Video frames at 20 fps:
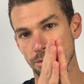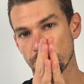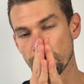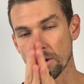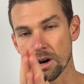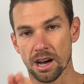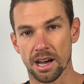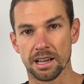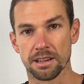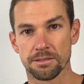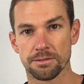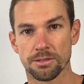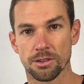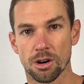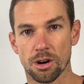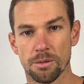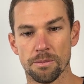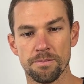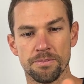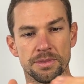buying
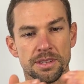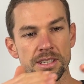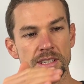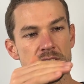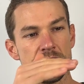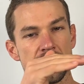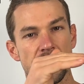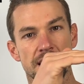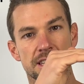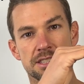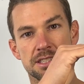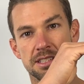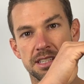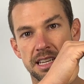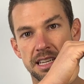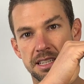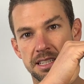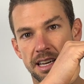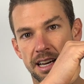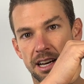from does
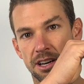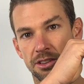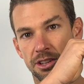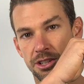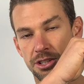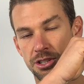detail the